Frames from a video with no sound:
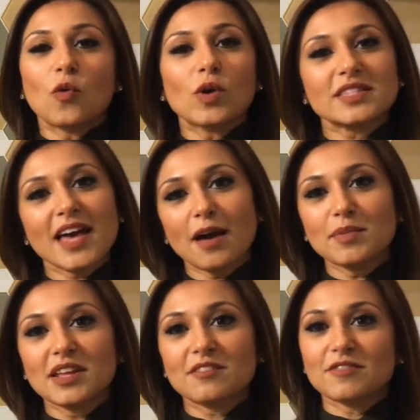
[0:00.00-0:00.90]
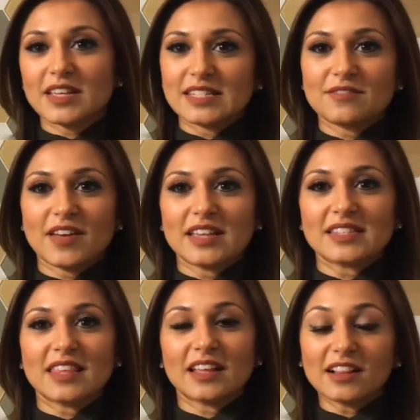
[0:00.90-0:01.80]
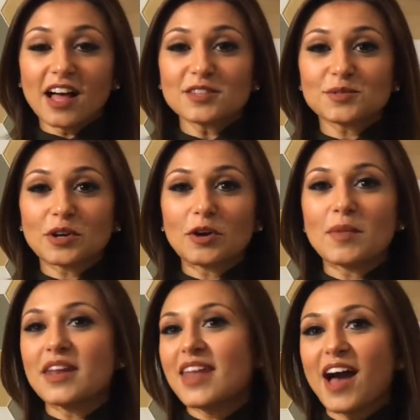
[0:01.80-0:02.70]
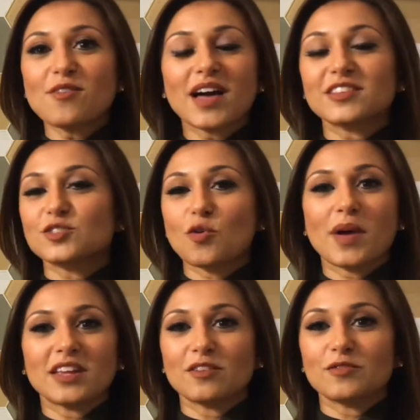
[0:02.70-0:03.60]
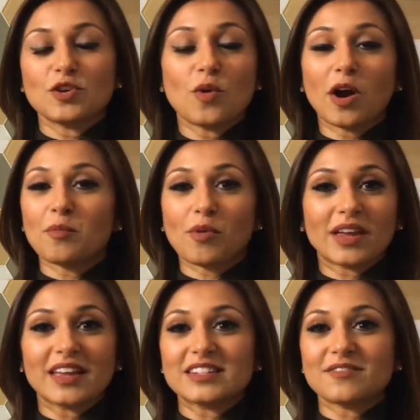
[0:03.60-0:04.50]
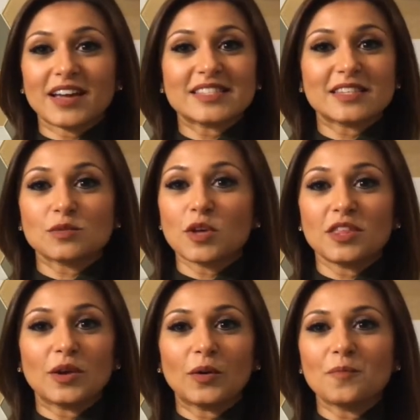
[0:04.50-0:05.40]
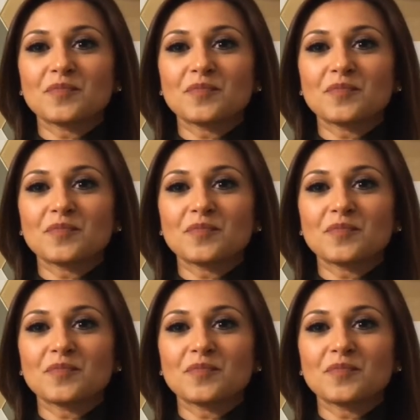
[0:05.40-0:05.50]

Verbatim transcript: what's happening face to face in the classroom now that so many of you are bringing devices with you.